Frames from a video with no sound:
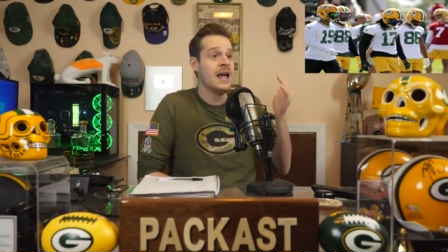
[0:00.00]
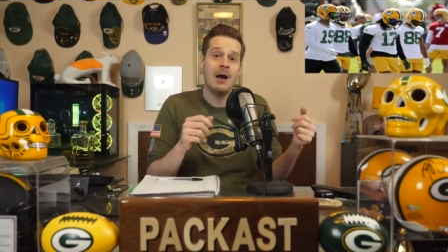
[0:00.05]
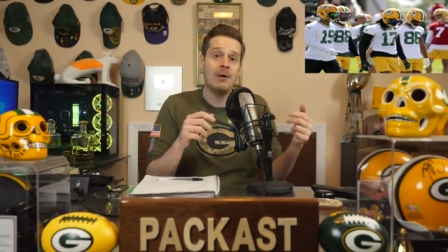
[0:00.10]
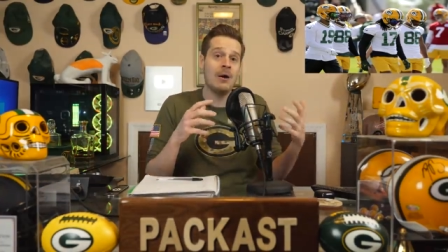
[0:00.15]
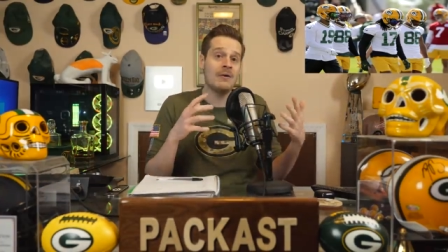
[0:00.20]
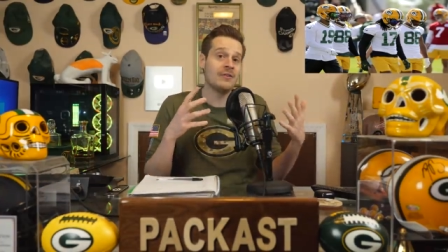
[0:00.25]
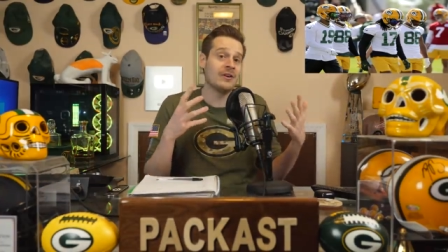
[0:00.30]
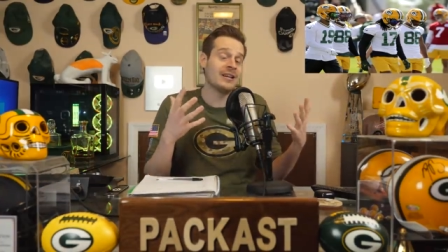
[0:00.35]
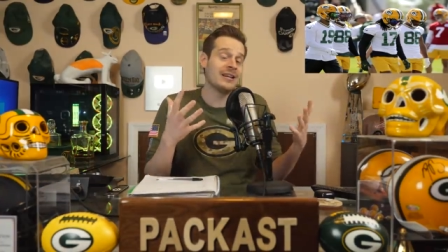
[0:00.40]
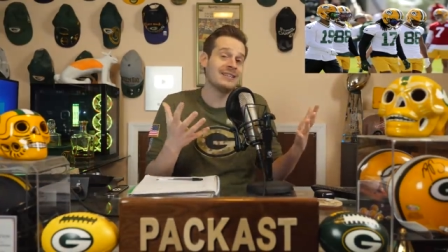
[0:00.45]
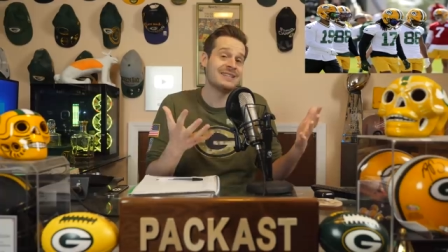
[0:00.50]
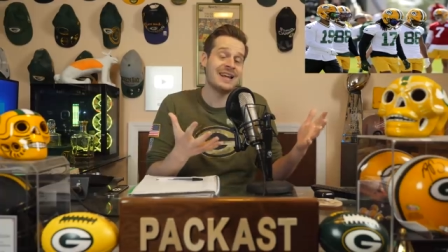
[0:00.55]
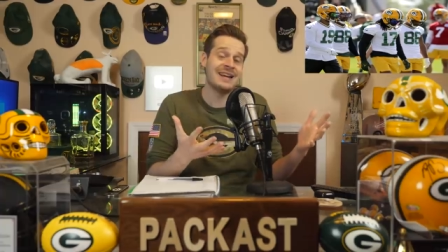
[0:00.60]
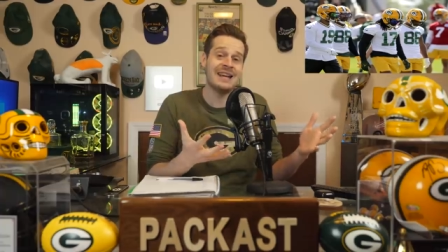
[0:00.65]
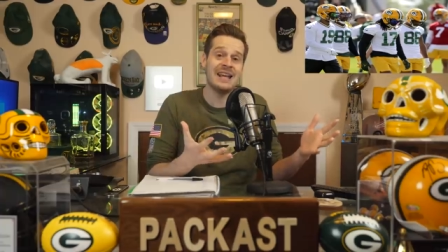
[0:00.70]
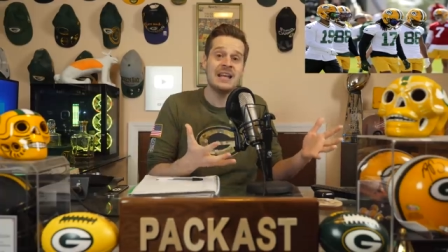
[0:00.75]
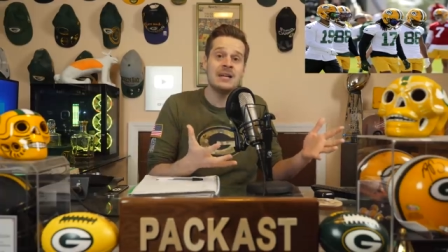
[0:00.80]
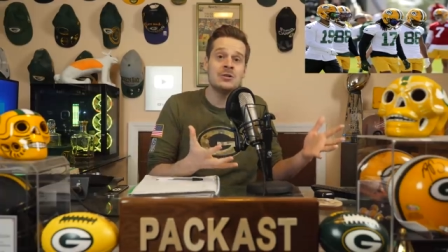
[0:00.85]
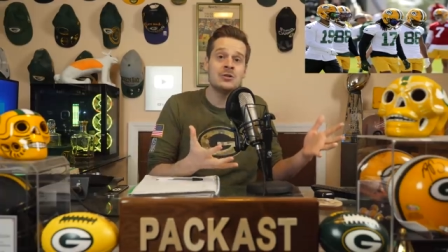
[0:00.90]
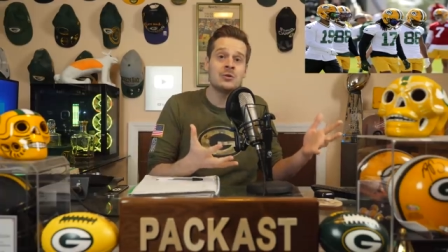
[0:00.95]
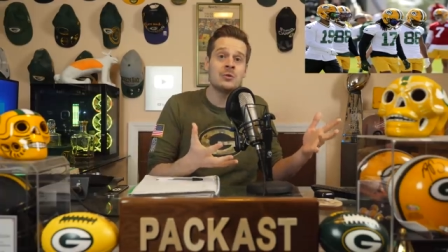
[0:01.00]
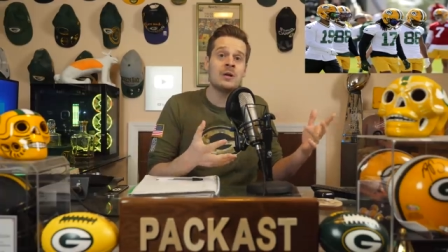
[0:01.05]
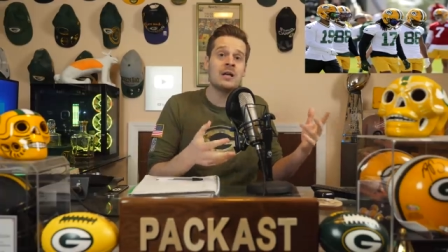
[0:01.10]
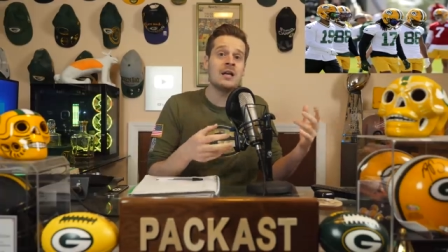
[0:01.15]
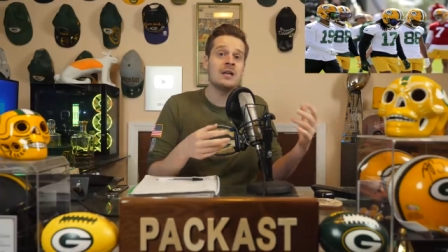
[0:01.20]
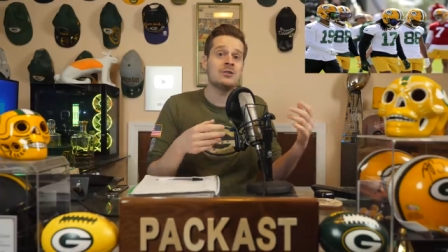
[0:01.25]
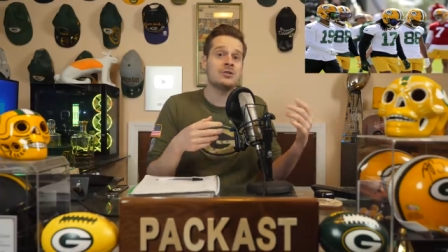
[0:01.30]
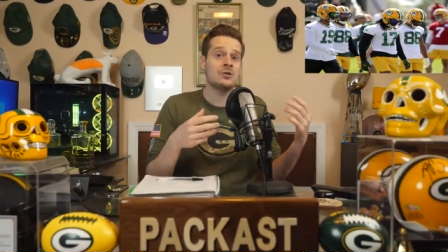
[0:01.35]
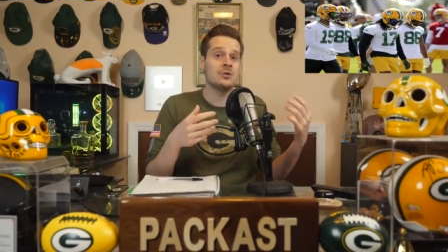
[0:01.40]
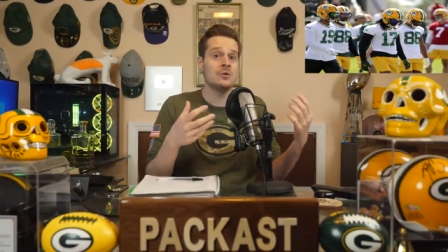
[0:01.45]
However, he's had injury
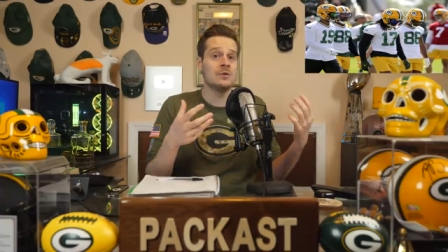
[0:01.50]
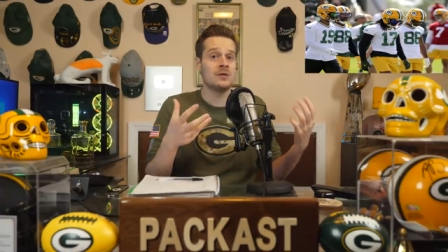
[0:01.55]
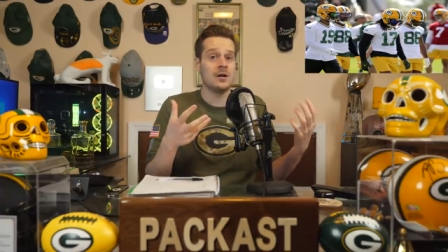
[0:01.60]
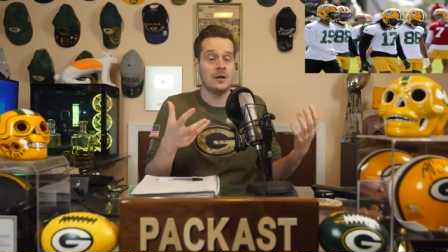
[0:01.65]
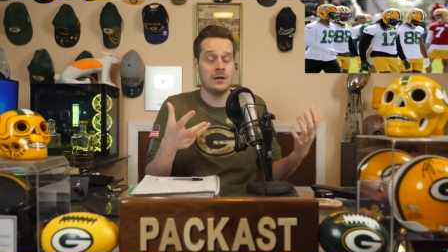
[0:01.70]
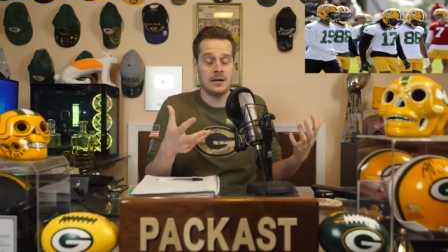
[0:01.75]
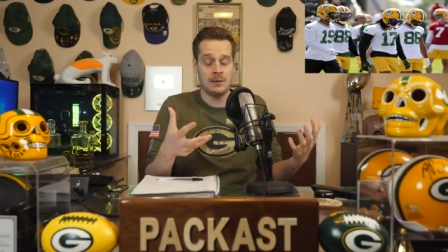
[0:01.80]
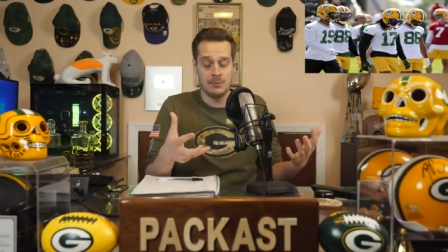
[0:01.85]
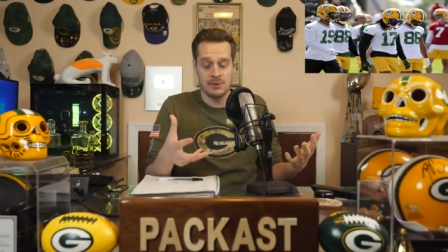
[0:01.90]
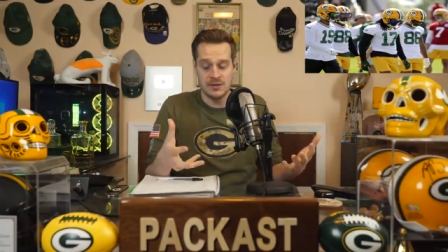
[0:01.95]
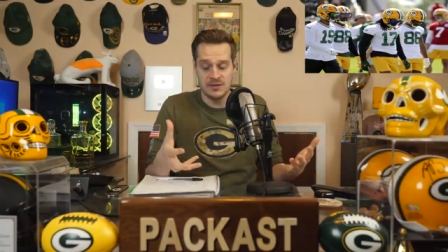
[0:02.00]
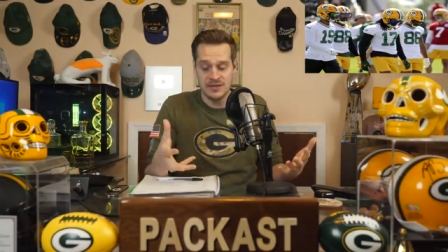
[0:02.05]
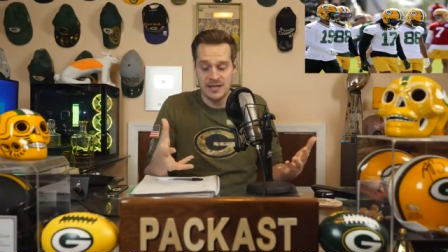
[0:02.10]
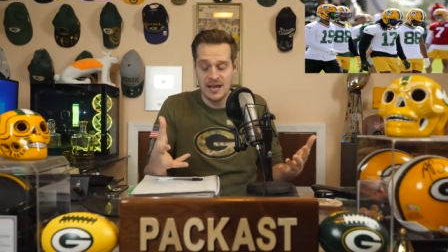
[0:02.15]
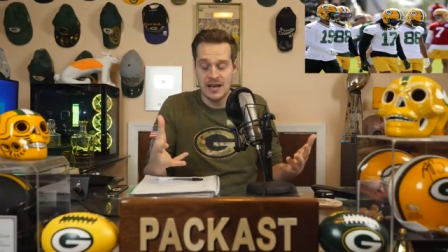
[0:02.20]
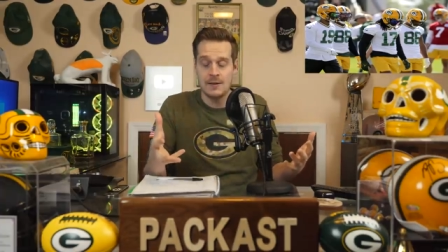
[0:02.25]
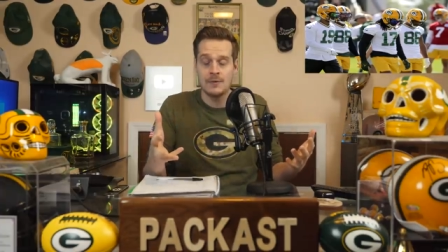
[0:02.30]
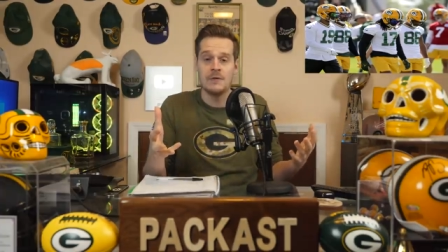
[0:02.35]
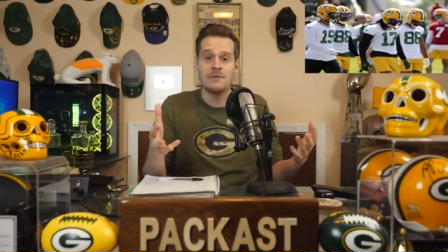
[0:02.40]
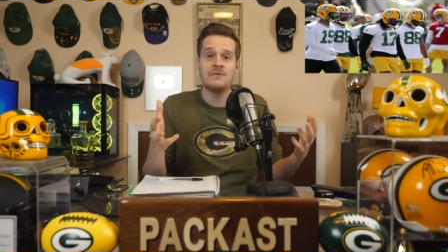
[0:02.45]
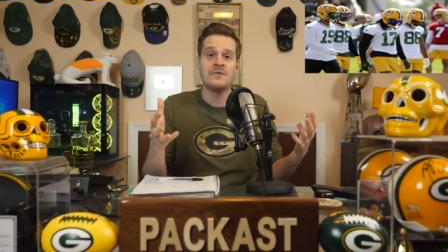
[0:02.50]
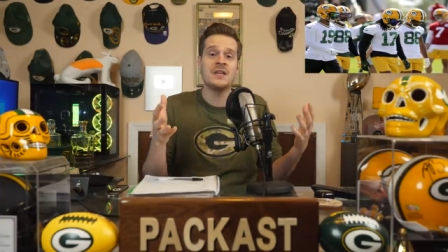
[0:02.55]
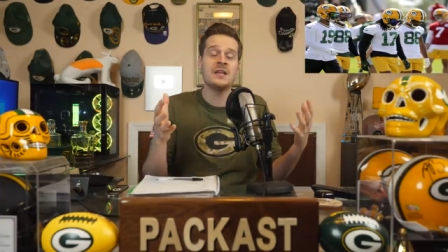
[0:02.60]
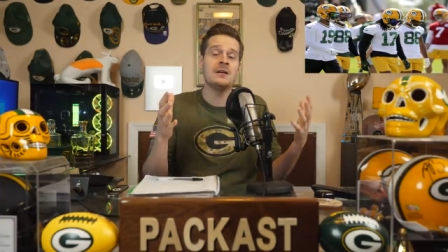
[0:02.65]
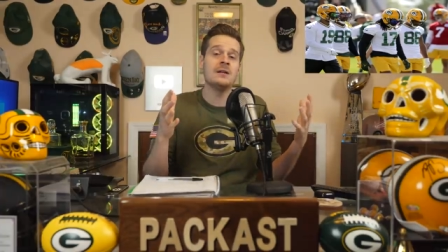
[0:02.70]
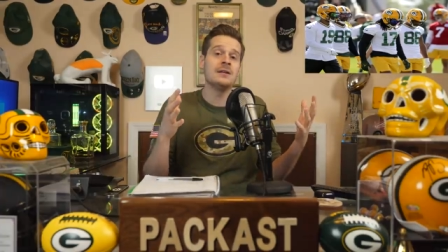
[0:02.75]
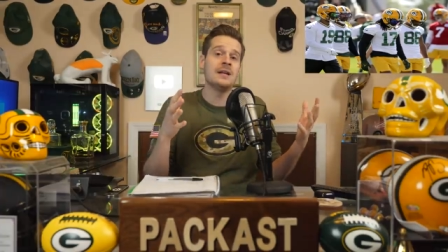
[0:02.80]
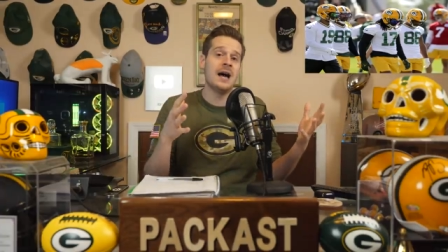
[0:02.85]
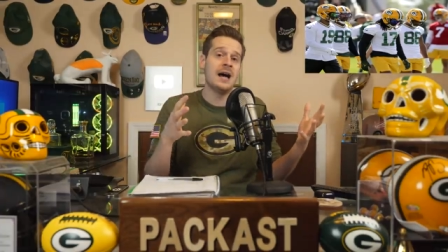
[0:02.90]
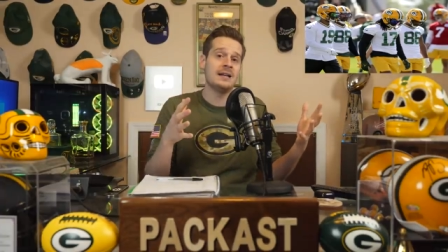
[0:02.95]
issues, unable to stay on the field.